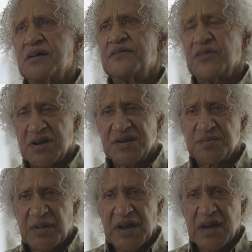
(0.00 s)
for
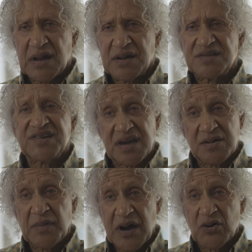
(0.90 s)
his band and take
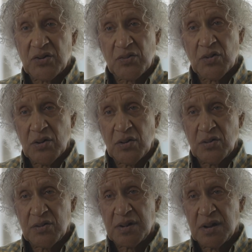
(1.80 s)
them out on the
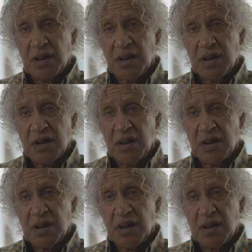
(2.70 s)
road.